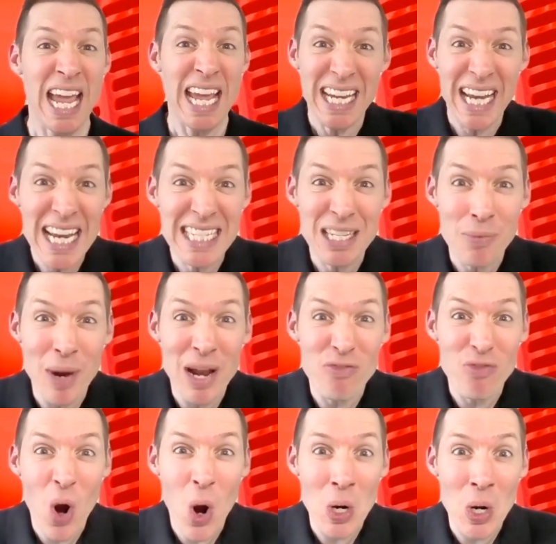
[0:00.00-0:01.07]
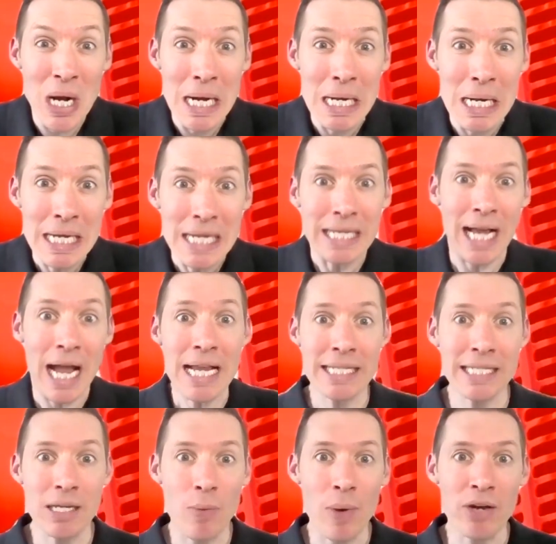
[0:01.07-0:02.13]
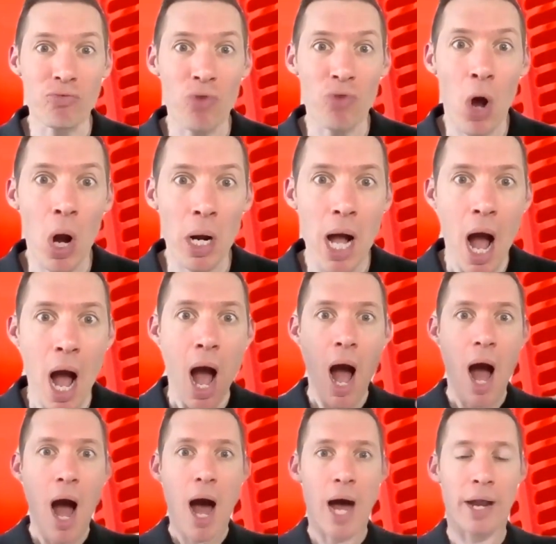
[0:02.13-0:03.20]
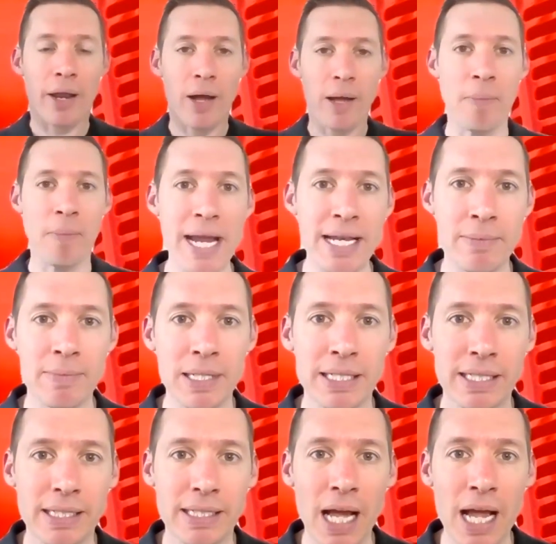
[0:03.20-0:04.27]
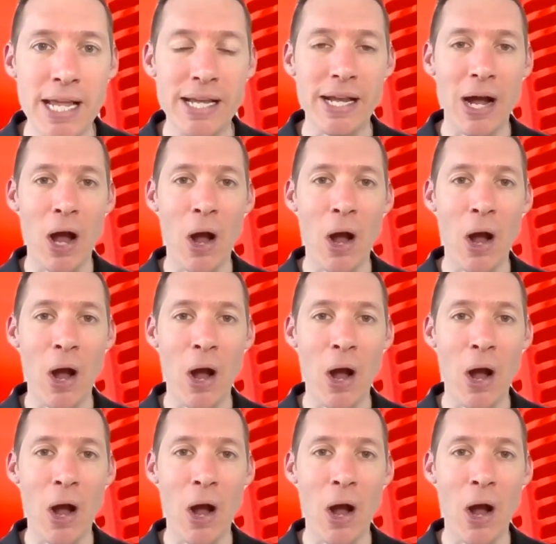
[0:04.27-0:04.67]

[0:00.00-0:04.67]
case it went wrong. Case it went wrong and I made a mistake.